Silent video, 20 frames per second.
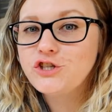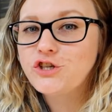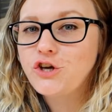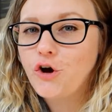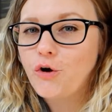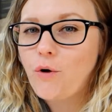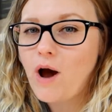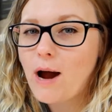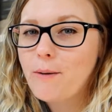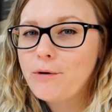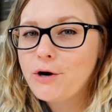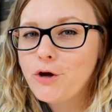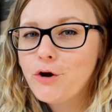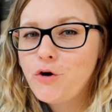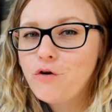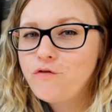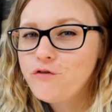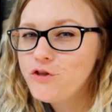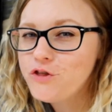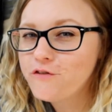So, I'm going to
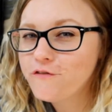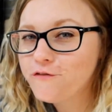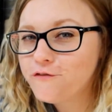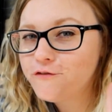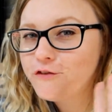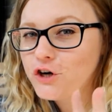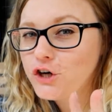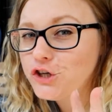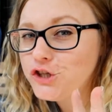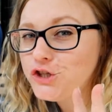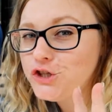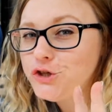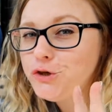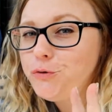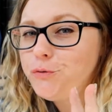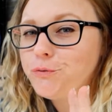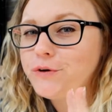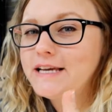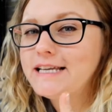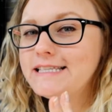go over the first
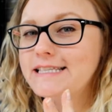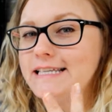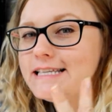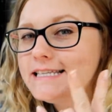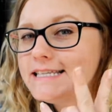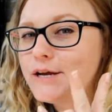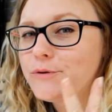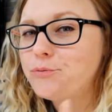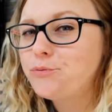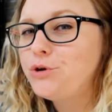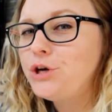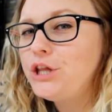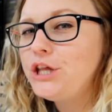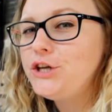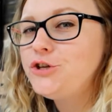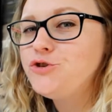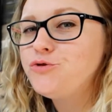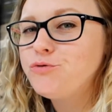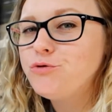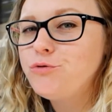2 reasons that
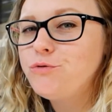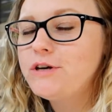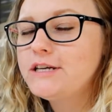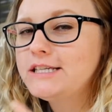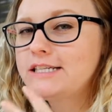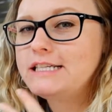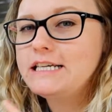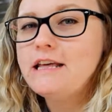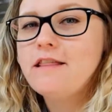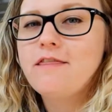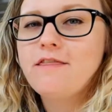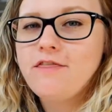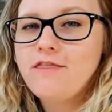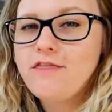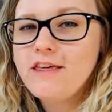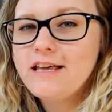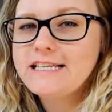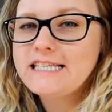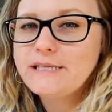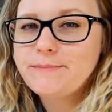really drew us to
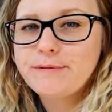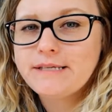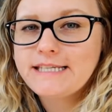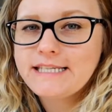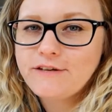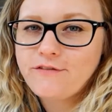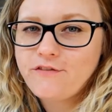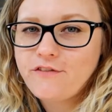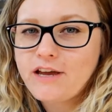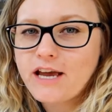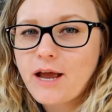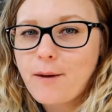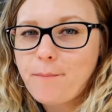this specific